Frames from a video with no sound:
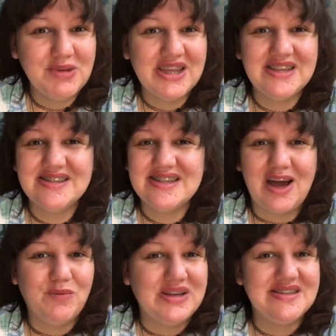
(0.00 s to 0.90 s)
because
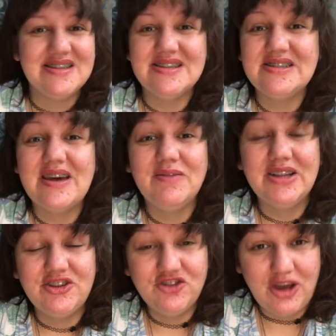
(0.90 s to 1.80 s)
that wasn't as
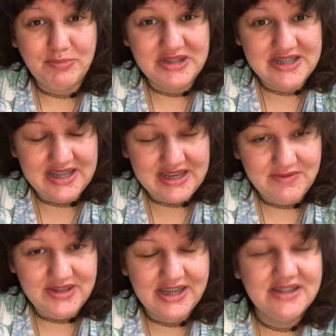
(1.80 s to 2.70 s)
heavily shopped in the
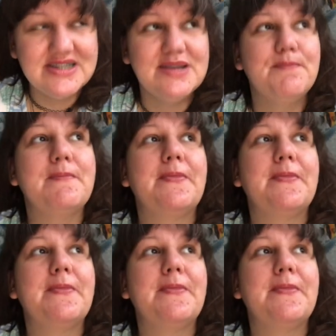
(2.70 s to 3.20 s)
evenings.